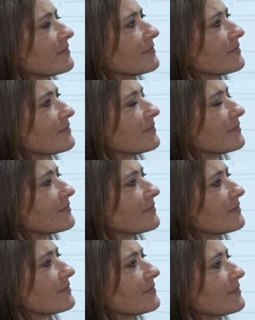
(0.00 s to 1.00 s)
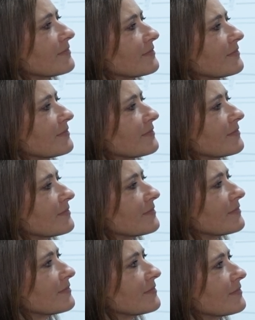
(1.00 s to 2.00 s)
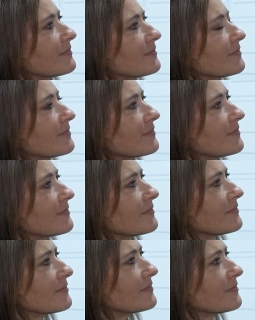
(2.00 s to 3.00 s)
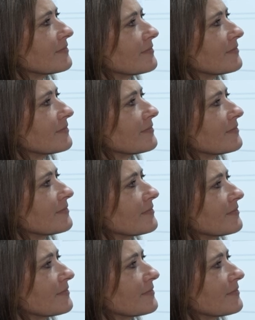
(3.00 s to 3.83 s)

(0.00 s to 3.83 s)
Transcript: (not speaking)